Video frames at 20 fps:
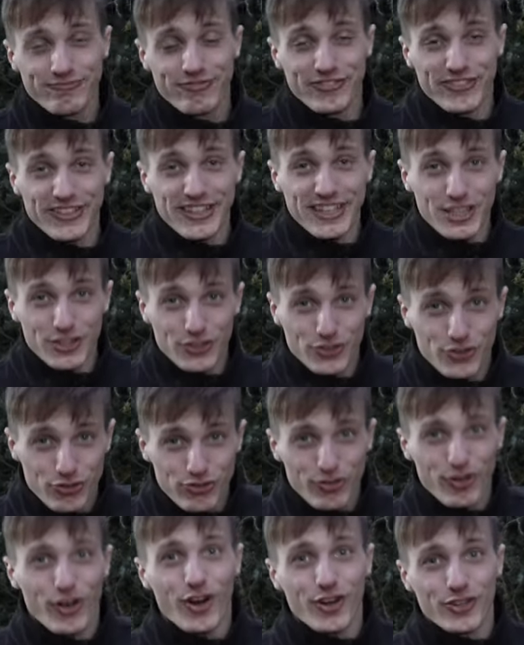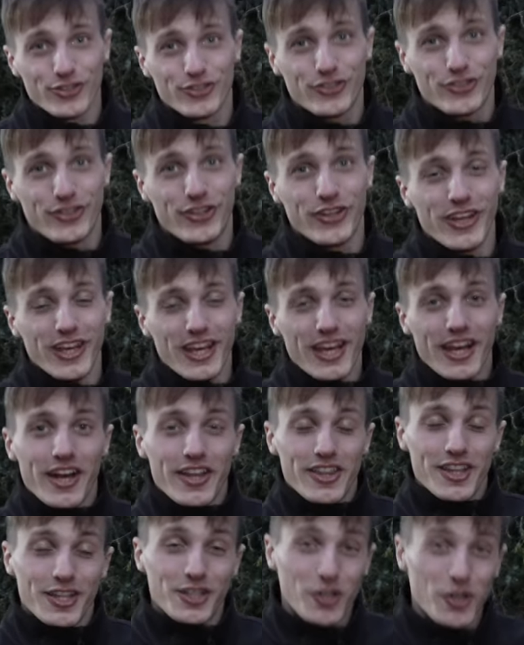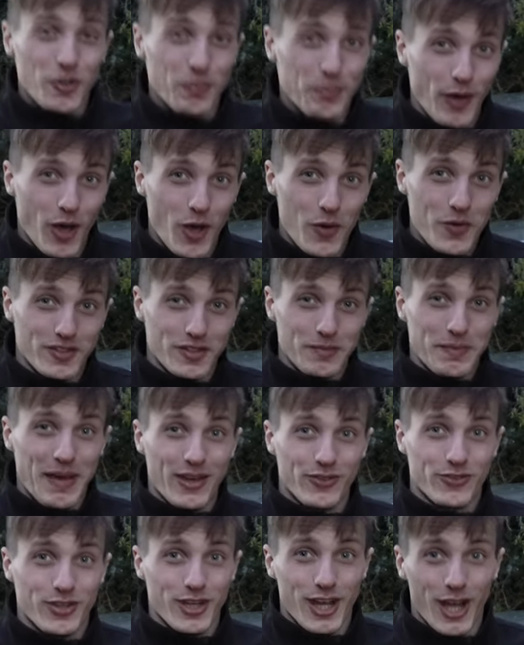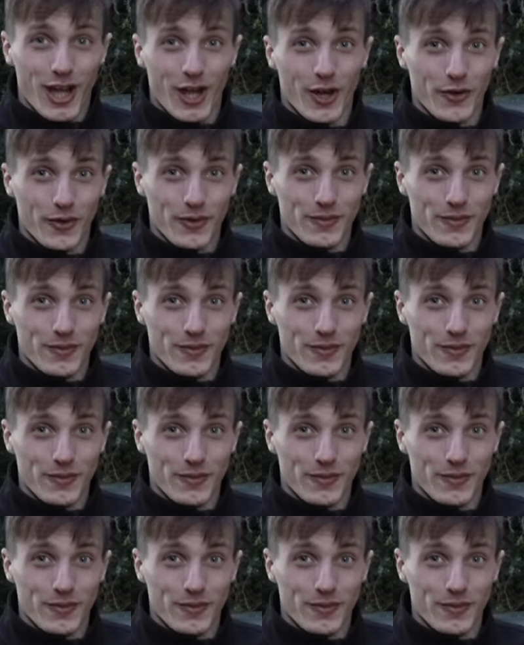Fingers crossed, the Lupo is about to go.